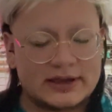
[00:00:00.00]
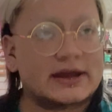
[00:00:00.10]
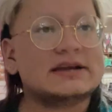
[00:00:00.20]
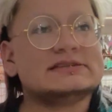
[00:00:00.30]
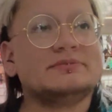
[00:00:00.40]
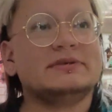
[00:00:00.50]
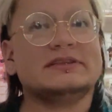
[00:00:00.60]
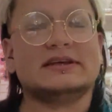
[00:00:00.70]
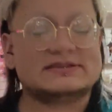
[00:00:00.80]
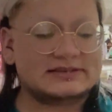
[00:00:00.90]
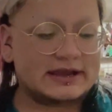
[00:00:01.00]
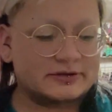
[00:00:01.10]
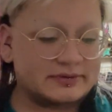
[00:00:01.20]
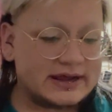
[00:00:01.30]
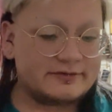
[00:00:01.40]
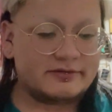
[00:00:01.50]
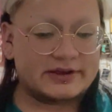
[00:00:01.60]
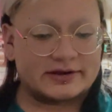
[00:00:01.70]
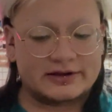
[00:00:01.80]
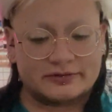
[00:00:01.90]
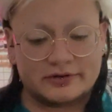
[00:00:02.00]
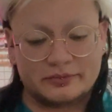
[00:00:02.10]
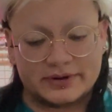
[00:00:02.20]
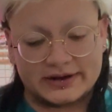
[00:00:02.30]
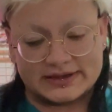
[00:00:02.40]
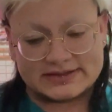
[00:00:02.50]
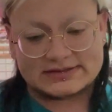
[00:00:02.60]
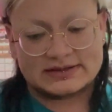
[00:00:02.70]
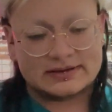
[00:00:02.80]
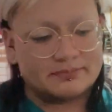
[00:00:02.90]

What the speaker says: got something I don't have over here, and I don't know what it is.